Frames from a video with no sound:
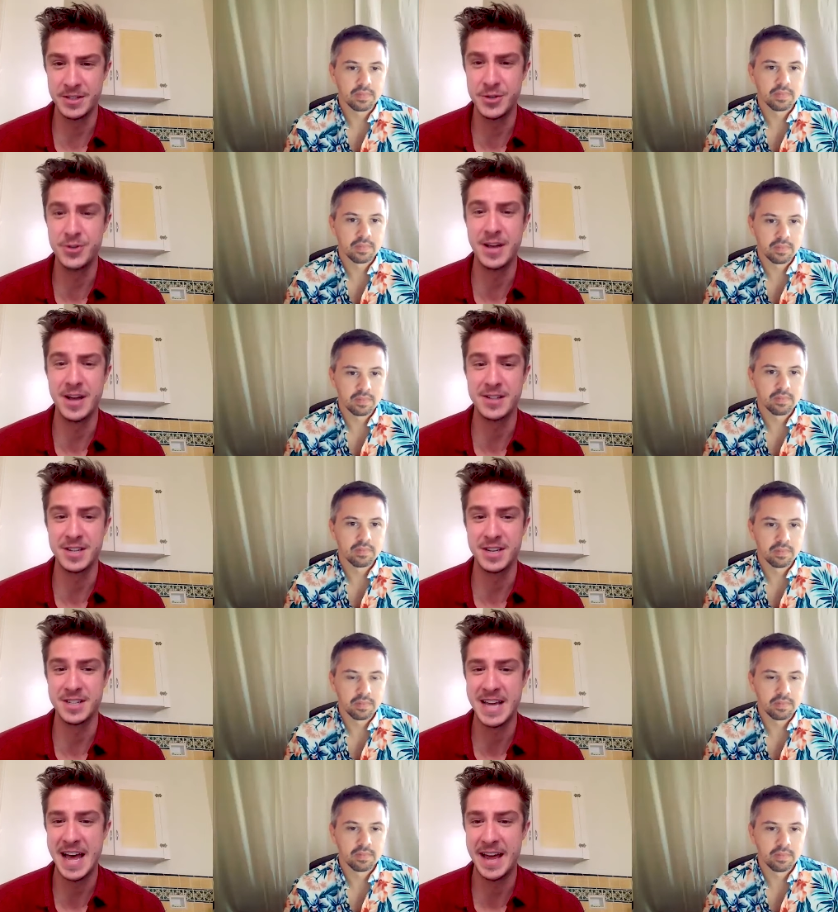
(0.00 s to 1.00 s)

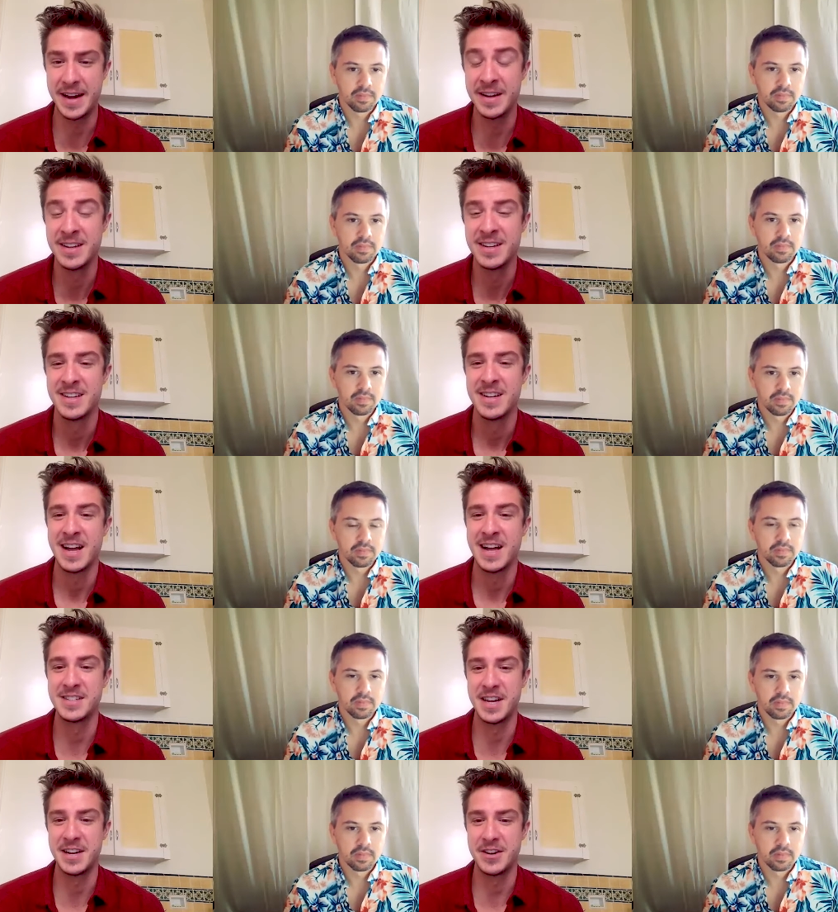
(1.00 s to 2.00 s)
Speaker 1: 2010, I'd
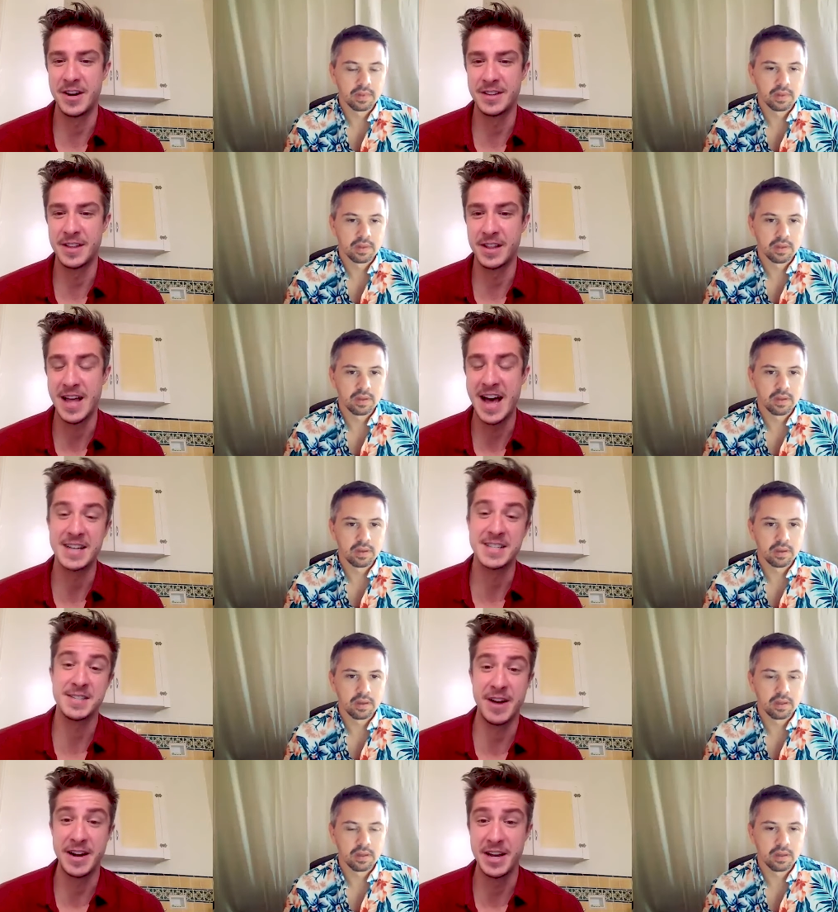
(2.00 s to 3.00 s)
say during the last
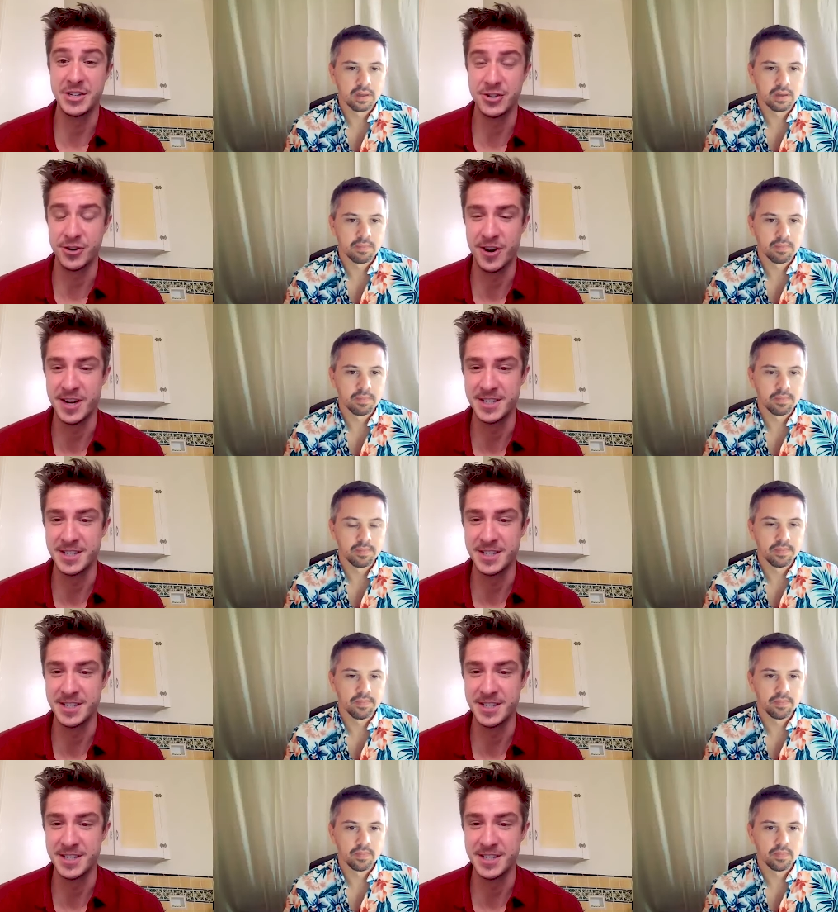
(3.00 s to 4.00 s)
financial
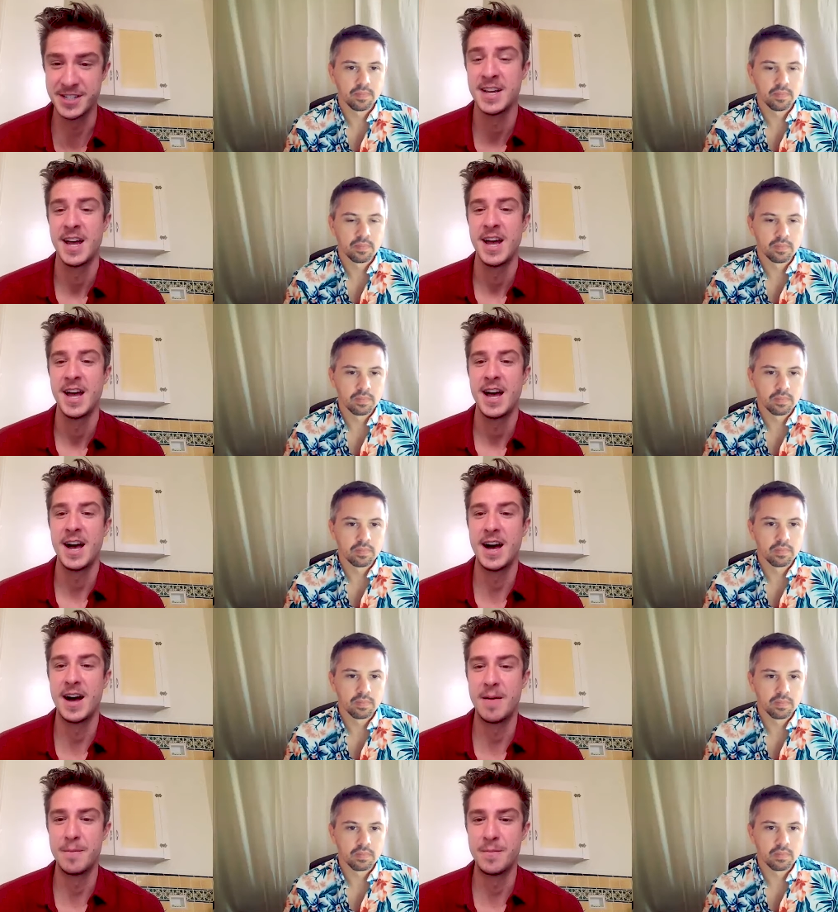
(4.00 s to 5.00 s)
crisis.
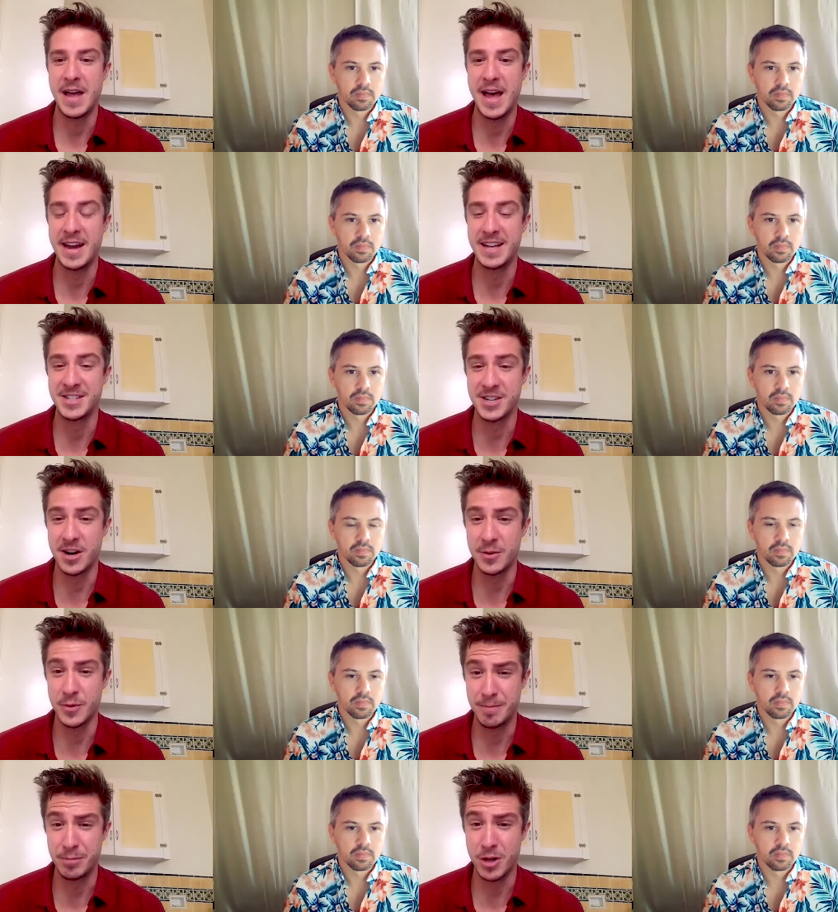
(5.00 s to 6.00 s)
And it started with
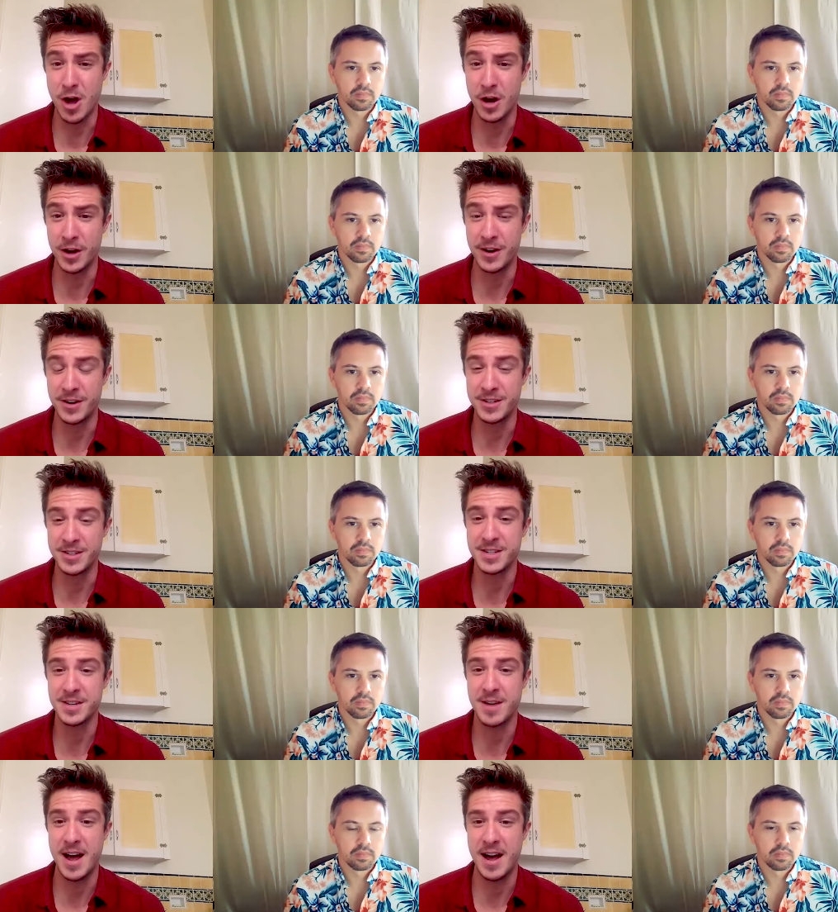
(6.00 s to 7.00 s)
bloggers
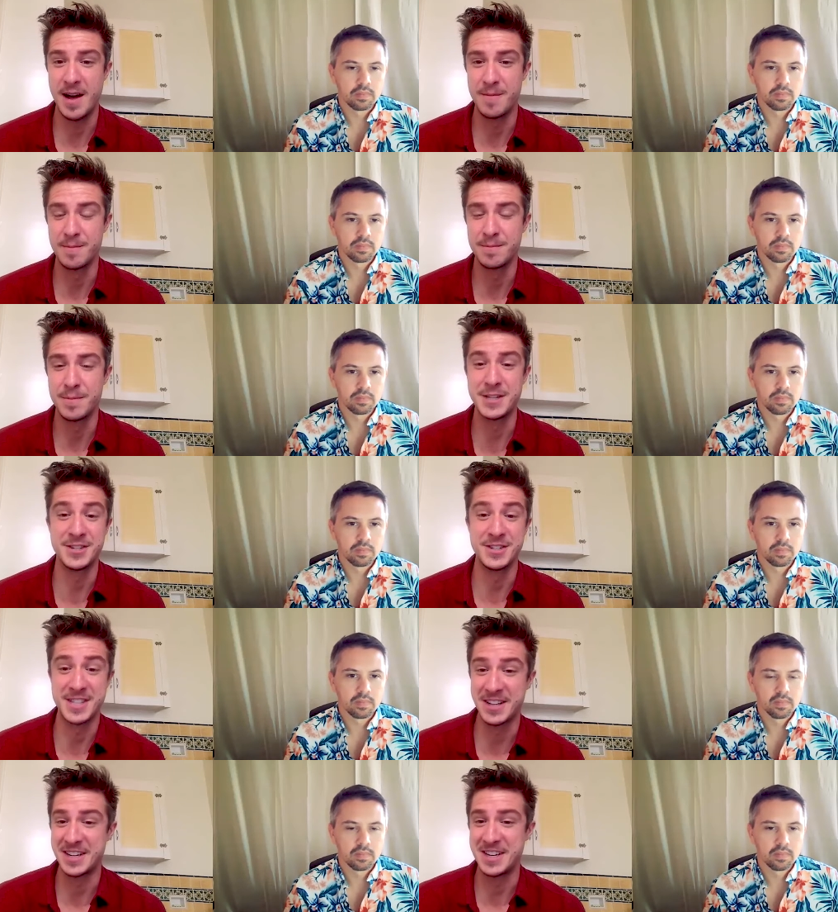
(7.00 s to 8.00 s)
basically selling